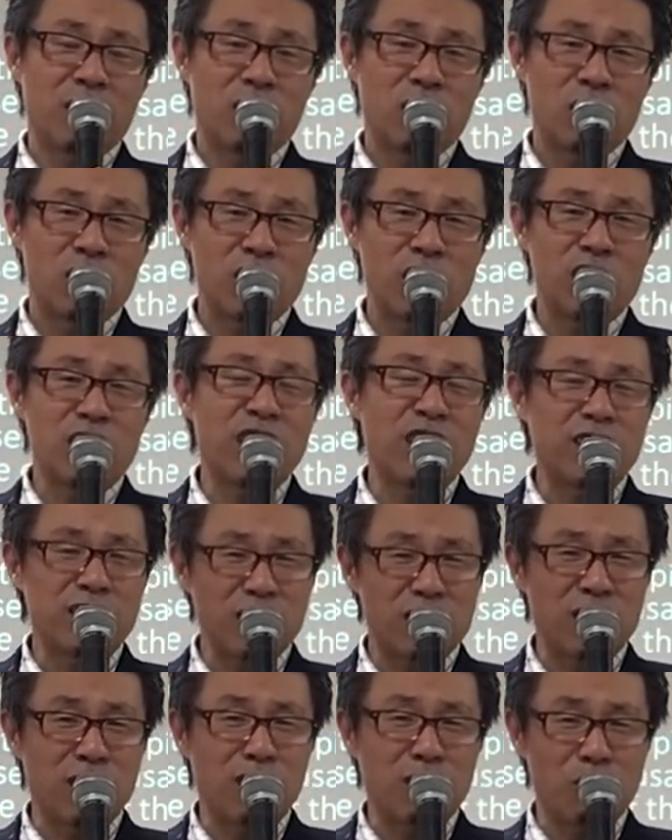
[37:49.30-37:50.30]
She has
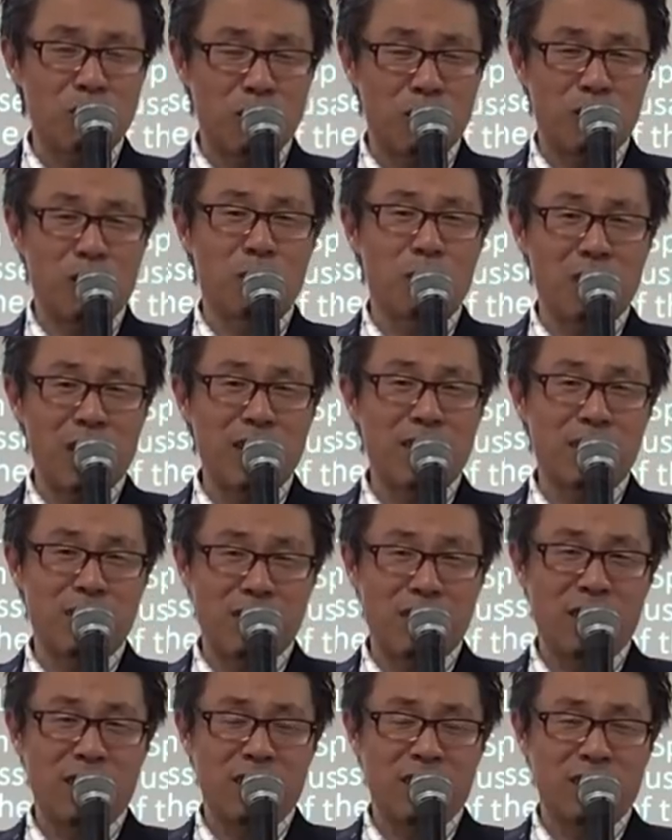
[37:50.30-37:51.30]
done the right
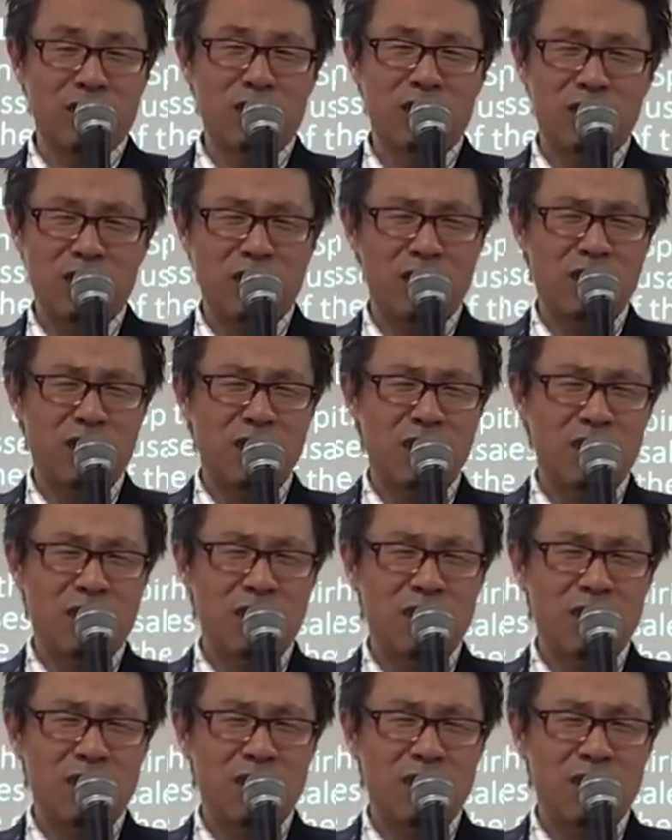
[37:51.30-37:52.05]
thing. You see?